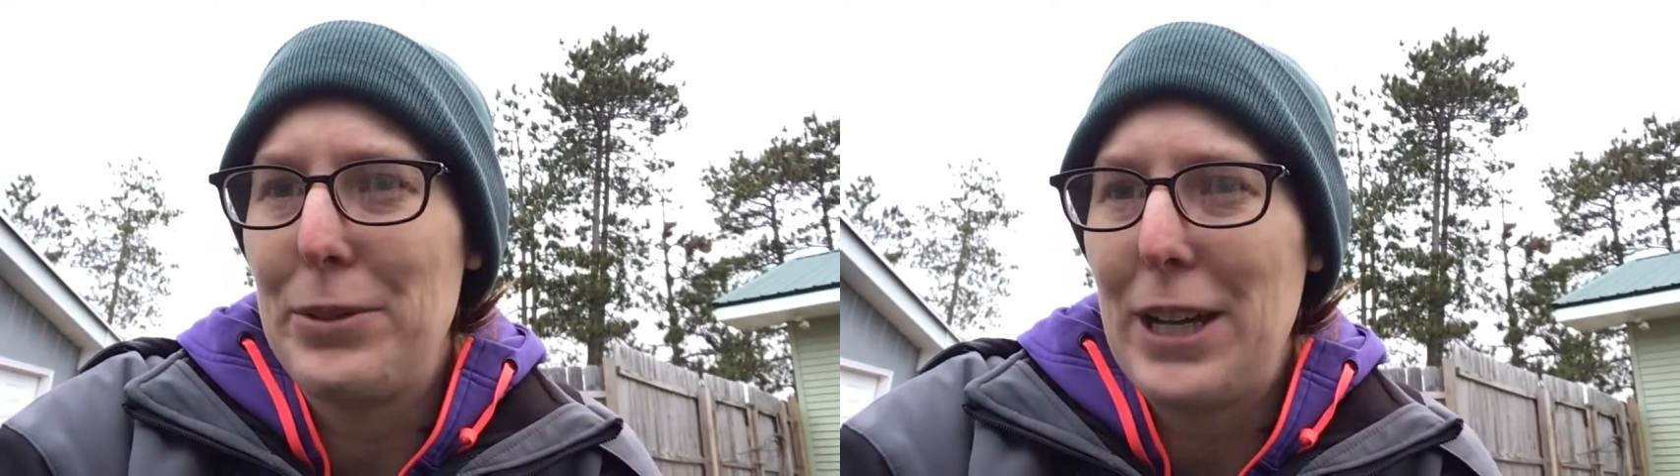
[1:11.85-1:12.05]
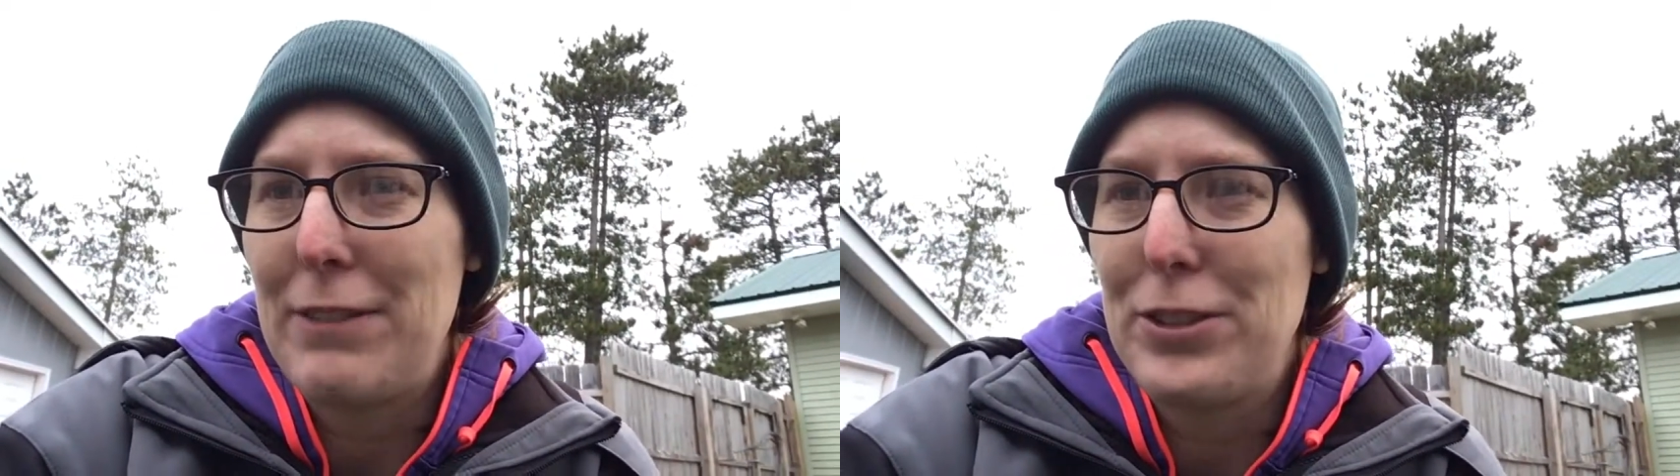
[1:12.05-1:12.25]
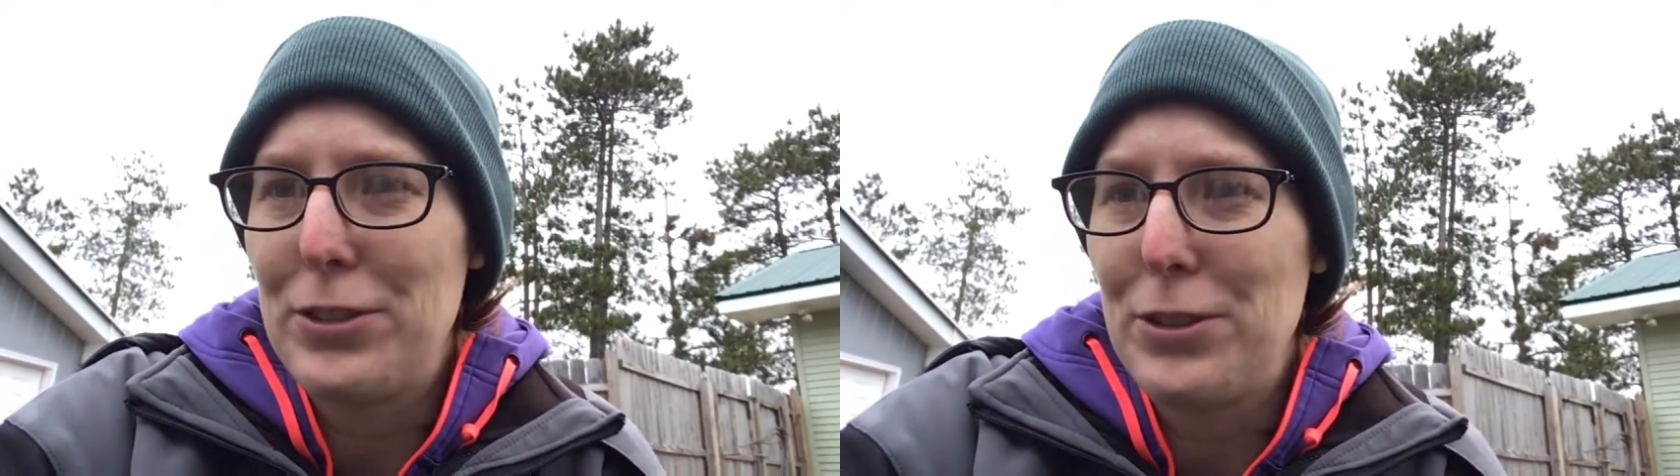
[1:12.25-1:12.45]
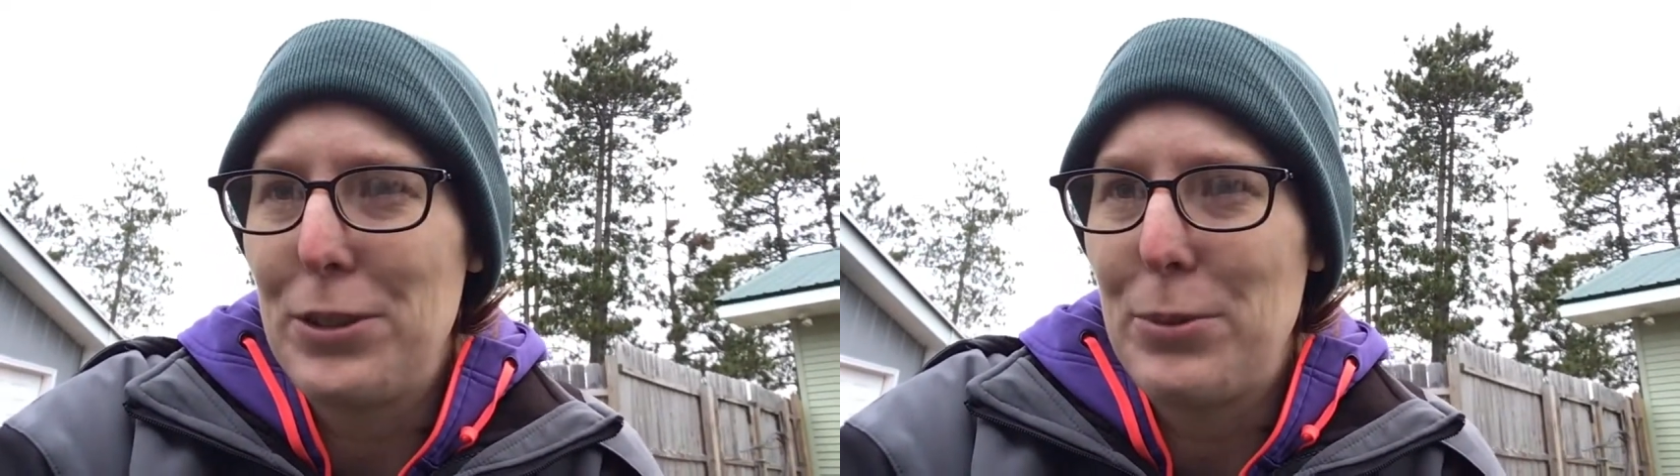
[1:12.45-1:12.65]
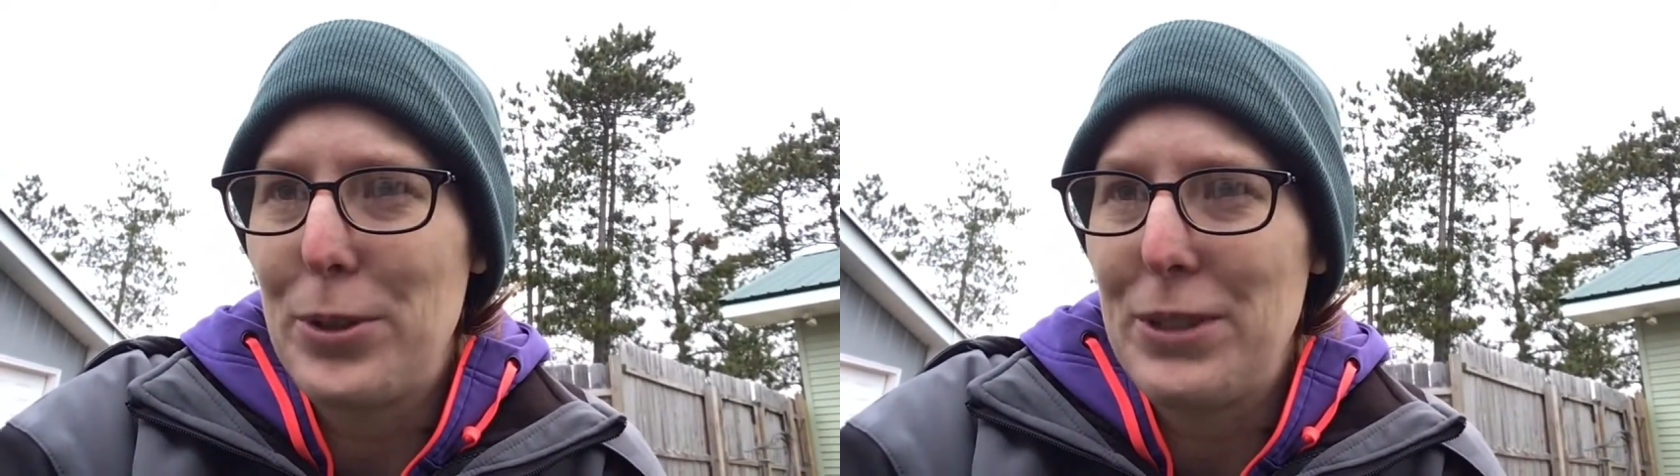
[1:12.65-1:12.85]
have to do a little
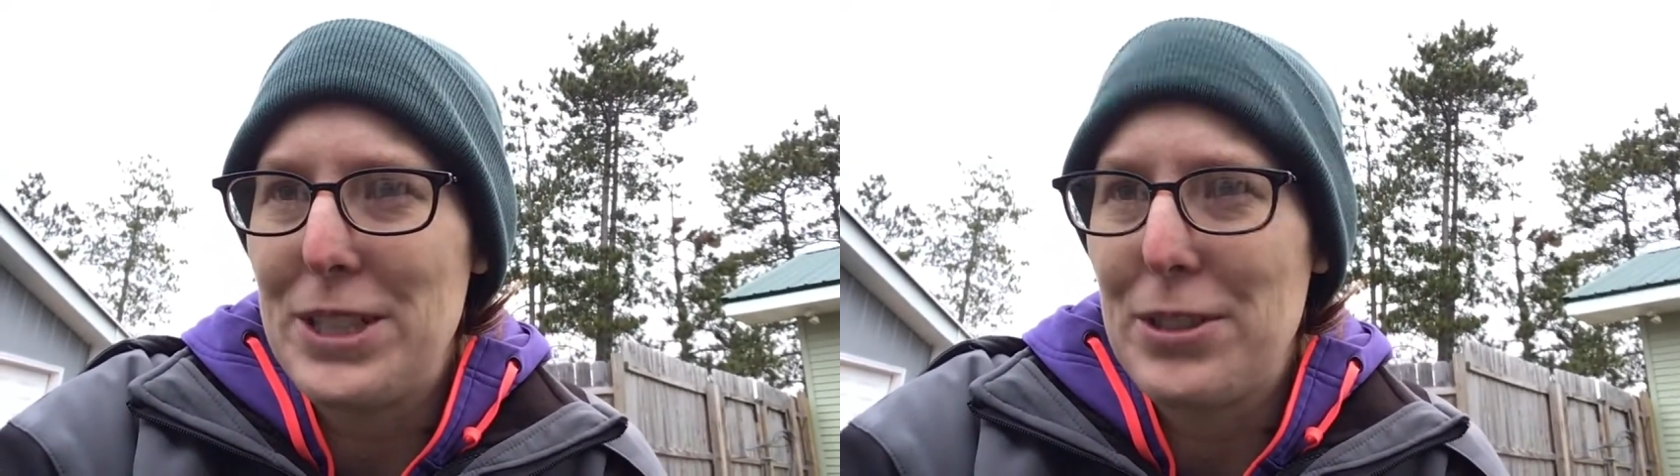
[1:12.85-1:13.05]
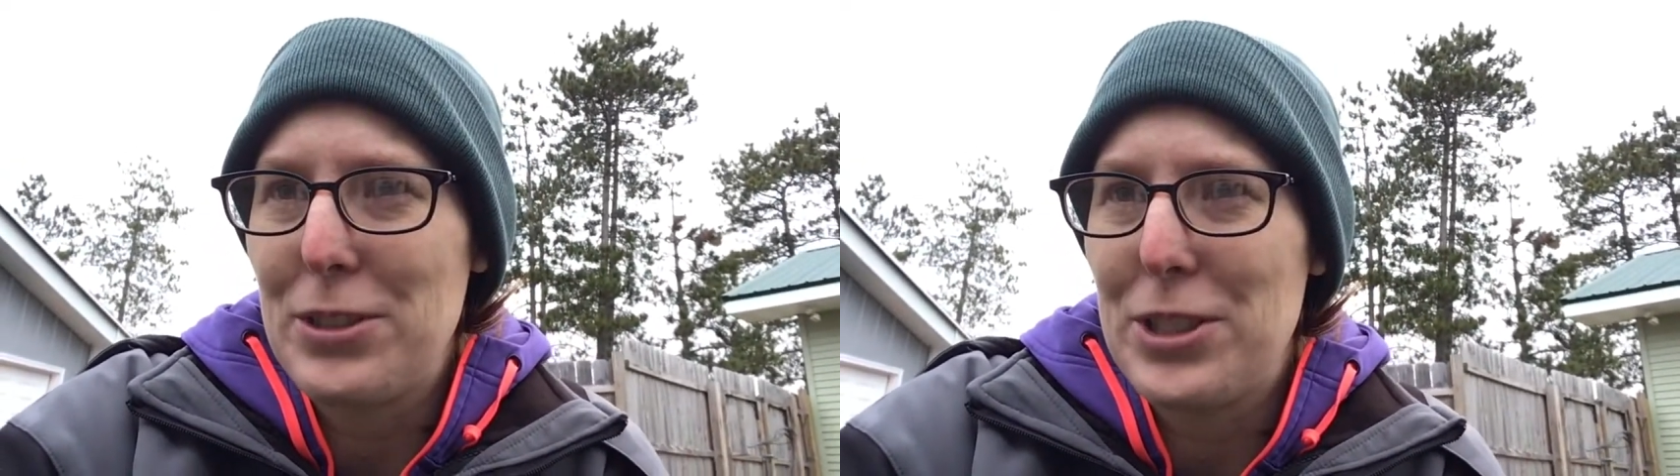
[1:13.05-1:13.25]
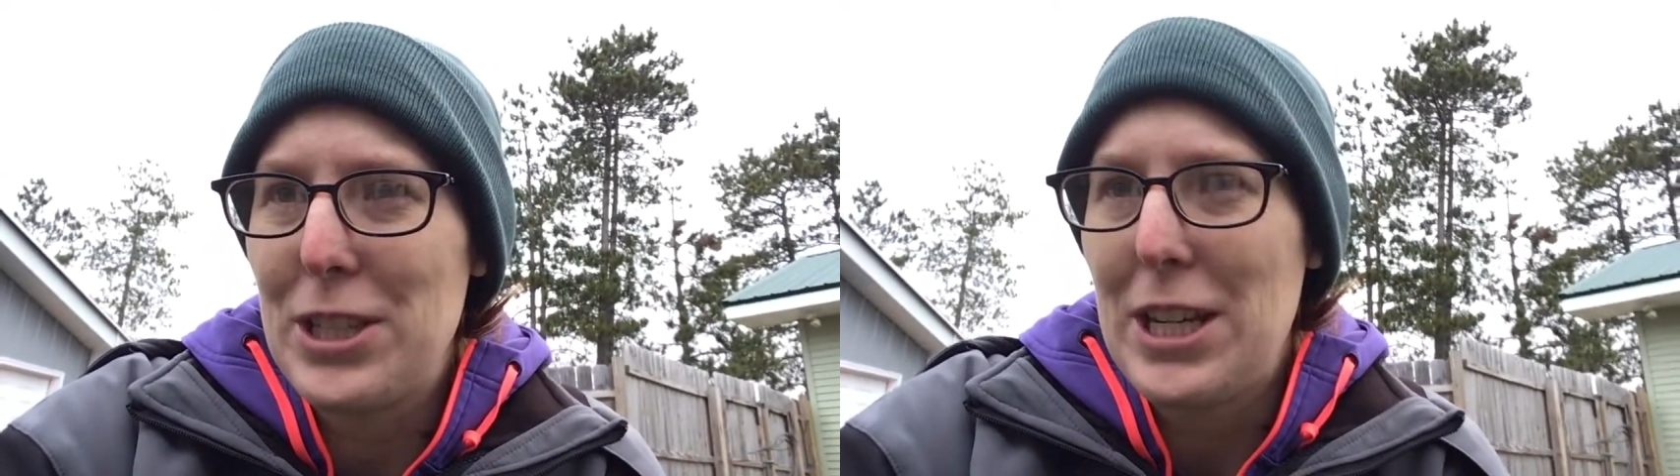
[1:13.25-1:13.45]
more research